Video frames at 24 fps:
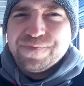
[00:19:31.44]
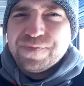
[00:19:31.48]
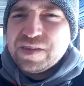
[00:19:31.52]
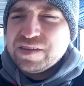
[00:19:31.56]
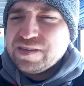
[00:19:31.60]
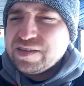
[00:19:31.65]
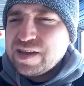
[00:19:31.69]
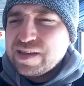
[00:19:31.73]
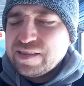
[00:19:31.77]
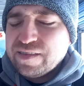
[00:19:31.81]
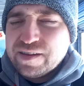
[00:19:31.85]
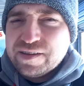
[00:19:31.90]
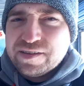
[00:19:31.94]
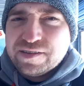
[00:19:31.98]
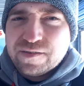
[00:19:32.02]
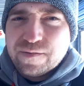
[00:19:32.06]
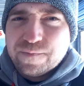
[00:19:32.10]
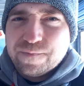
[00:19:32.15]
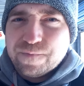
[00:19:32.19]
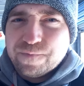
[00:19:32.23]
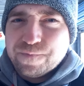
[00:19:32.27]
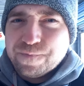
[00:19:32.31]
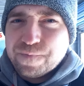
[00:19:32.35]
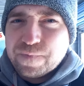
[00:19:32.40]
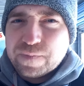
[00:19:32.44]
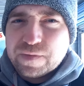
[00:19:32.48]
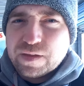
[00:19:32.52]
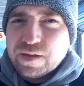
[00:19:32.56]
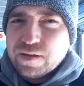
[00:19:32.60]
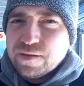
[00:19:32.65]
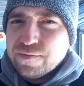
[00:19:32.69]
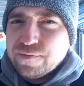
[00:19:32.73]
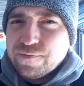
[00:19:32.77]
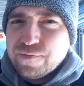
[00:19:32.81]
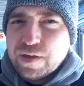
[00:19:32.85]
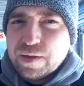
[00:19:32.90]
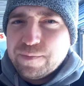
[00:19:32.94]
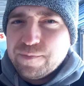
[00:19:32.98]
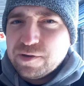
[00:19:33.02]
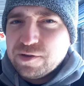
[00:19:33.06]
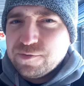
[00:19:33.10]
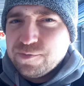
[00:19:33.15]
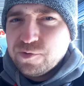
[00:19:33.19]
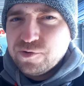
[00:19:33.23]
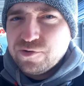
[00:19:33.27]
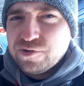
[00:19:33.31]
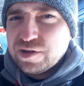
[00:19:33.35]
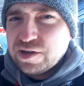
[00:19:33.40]
This had like some
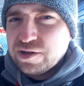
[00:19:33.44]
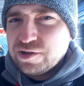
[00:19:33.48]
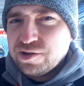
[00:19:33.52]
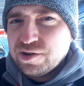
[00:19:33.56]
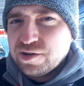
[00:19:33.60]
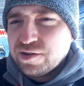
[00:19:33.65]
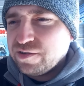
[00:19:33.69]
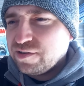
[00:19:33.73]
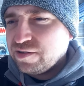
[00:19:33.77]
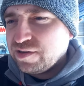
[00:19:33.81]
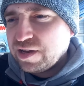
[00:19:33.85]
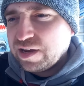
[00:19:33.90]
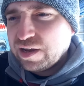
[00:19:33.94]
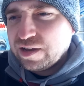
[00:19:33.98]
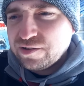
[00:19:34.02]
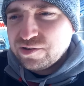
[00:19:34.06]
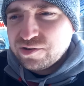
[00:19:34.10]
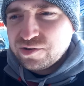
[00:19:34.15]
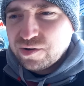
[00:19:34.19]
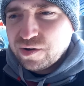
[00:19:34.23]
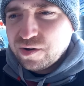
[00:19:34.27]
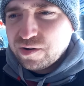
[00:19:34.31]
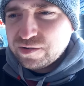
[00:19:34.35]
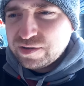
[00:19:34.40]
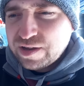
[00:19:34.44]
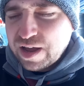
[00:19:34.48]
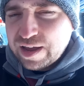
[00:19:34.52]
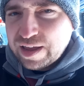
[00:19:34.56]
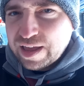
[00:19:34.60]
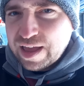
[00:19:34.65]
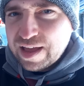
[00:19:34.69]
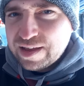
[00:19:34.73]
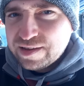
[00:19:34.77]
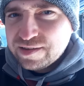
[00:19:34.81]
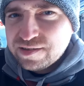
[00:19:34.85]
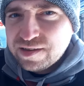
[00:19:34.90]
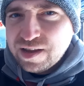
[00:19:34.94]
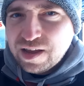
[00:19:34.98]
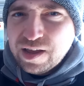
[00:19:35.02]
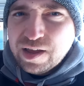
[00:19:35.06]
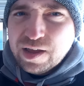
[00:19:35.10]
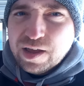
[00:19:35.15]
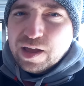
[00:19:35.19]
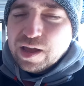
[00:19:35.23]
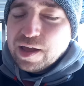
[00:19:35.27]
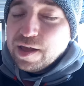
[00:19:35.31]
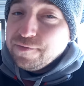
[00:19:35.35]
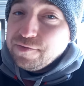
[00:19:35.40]
famous musicians singing songs, I guess.
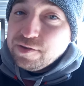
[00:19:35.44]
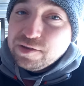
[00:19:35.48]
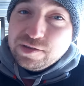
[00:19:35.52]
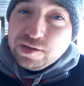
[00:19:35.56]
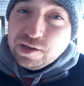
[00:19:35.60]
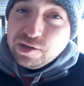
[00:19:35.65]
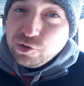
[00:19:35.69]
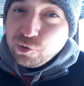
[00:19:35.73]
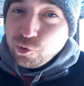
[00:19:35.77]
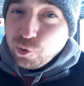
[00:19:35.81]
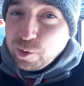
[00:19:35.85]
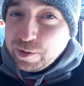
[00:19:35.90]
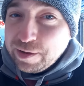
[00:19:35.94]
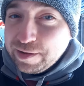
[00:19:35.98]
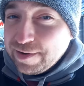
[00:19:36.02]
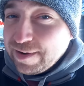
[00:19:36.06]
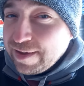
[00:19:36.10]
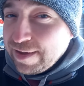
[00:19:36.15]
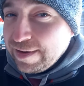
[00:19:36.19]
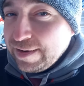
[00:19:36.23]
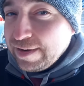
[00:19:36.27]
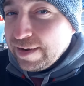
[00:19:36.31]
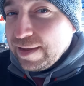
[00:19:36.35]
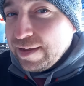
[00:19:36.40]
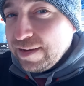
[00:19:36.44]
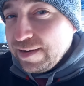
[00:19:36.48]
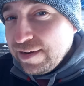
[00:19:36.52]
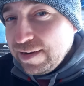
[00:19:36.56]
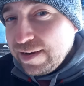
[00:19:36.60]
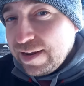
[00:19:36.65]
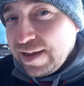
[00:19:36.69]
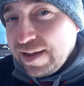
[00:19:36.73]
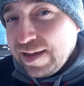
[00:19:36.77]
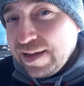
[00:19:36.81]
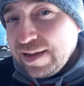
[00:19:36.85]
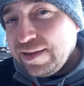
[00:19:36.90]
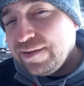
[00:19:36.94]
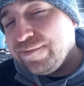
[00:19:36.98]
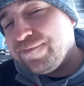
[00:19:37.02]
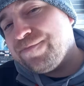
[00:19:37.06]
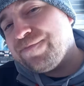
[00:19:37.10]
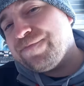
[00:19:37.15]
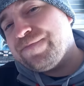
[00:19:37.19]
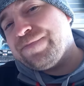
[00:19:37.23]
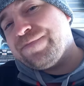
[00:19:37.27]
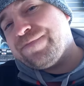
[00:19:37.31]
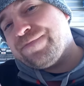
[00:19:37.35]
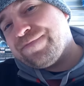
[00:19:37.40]
If you see $29.99,
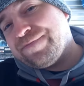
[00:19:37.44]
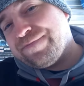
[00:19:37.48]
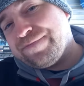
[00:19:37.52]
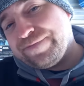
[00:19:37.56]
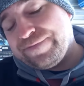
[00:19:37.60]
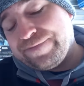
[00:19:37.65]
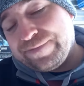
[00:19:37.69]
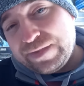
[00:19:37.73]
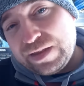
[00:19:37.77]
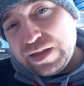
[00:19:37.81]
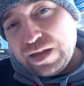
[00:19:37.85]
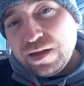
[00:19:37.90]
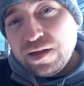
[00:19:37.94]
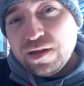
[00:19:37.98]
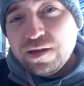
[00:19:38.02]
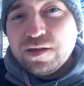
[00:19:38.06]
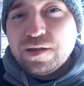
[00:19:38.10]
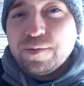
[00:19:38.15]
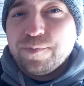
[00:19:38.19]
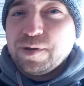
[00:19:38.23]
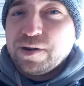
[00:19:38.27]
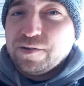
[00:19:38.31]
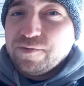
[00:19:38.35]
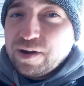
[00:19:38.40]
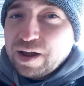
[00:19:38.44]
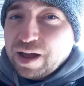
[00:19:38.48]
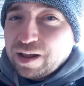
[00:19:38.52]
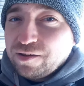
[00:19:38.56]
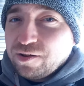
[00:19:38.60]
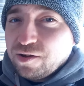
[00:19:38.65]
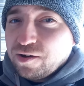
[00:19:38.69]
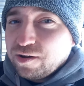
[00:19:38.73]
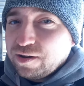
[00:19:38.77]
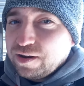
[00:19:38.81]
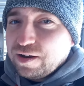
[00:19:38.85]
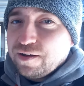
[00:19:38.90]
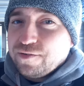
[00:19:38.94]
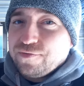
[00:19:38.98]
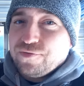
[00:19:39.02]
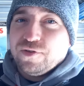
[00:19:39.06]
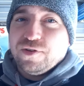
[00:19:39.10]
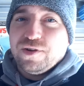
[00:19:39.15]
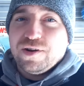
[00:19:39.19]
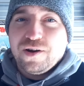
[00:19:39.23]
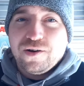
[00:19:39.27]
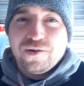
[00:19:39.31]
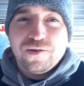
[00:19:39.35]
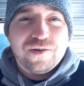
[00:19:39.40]
you've been around long enough,
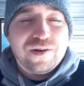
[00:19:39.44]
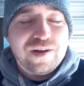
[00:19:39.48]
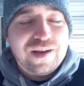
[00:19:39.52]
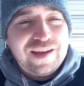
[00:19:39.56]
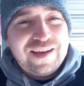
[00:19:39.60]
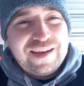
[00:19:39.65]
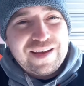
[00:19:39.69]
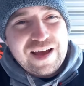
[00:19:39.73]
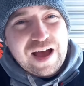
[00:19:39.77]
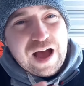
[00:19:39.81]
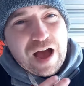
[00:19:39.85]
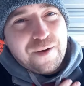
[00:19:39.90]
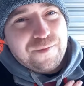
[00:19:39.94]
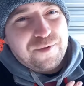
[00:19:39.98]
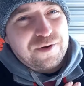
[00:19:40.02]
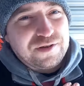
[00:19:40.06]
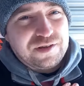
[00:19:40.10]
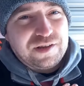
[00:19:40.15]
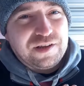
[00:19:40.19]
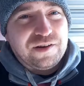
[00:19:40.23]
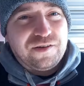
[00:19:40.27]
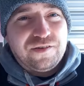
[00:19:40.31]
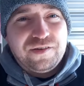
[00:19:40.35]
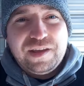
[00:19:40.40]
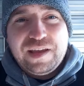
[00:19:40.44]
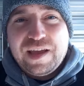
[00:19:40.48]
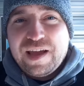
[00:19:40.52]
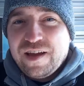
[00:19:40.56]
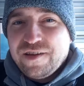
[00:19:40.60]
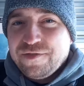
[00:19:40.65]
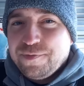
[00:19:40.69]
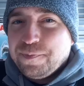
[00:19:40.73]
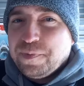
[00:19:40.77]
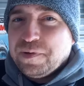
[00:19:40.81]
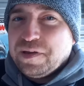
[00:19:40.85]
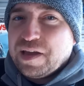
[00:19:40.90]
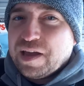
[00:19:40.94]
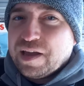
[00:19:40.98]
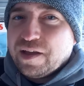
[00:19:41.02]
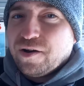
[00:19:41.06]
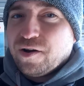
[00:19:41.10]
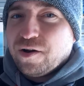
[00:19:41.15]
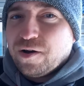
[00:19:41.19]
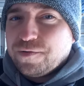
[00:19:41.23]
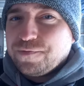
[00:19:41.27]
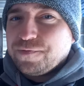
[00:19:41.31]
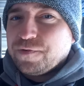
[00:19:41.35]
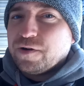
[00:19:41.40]
you know. I was the only FBA
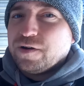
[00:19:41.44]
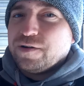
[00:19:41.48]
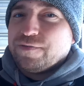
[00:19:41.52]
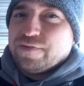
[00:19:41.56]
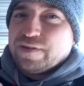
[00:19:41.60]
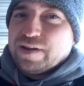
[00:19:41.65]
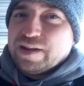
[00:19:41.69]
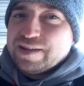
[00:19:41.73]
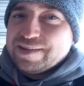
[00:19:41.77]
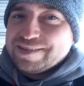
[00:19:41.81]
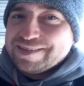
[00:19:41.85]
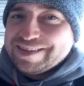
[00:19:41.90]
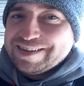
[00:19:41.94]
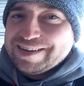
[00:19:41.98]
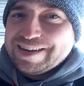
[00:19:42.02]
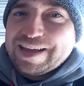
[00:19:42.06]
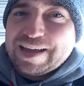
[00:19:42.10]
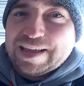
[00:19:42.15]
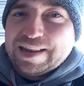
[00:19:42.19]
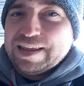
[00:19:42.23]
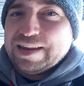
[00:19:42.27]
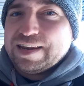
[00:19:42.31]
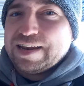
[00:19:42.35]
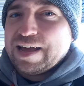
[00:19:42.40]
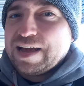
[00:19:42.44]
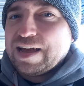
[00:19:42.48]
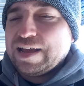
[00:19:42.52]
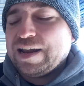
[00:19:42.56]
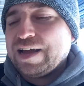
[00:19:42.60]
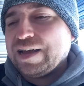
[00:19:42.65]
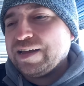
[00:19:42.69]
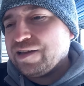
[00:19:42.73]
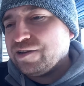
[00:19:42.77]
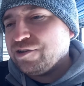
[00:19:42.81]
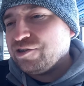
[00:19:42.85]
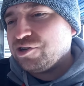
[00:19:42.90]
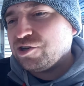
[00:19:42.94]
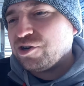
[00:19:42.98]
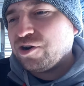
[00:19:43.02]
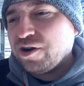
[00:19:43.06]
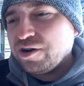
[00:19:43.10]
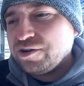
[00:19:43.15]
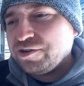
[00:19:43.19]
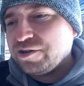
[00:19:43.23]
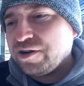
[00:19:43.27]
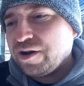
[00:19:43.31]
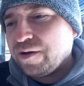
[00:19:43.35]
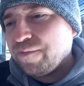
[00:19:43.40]
offer. If it ends in 99, I can
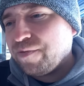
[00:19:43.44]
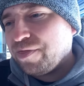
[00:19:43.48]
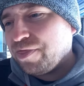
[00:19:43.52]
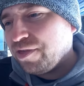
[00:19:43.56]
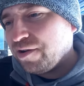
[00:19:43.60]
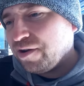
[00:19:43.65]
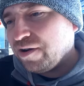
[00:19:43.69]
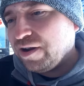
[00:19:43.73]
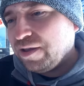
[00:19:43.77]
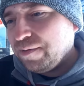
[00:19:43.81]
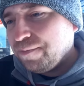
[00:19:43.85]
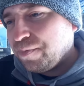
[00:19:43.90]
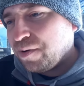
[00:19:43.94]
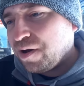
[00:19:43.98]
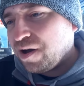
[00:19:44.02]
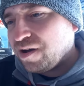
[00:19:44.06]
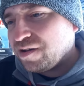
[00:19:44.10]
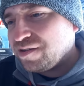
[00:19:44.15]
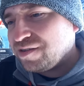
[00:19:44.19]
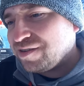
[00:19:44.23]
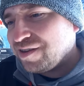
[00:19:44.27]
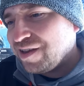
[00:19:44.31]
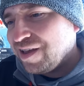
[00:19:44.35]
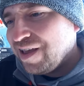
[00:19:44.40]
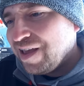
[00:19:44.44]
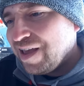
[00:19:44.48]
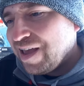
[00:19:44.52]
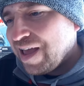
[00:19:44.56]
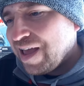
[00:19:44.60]
charge up 30 bucks